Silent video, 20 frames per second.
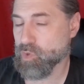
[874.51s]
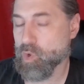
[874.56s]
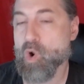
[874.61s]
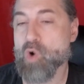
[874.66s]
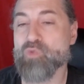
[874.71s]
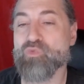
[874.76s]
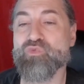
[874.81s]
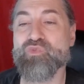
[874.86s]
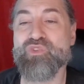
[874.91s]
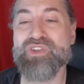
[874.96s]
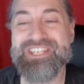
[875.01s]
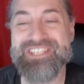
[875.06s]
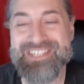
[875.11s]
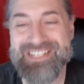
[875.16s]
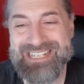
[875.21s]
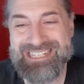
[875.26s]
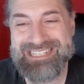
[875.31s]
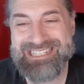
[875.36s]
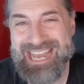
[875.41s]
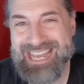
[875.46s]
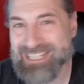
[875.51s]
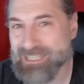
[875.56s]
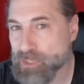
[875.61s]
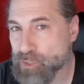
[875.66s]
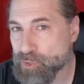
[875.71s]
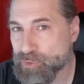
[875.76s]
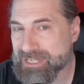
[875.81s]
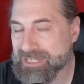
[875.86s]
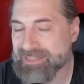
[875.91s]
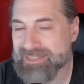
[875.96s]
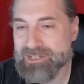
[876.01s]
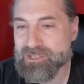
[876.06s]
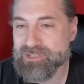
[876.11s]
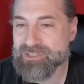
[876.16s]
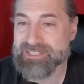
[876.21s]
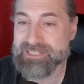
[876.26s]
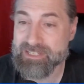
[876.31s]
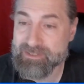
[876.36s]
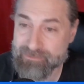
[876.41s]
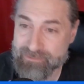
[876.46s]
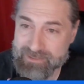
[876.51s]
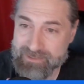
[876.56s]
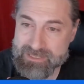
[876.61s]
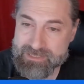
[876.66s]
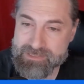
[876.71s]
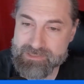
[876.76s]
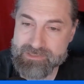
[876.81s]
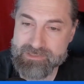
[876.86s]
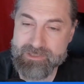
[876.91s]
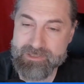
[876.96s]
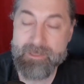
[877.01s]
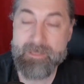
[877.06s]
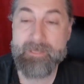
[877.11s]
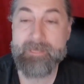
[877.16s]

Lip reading: or risk diluting their significance.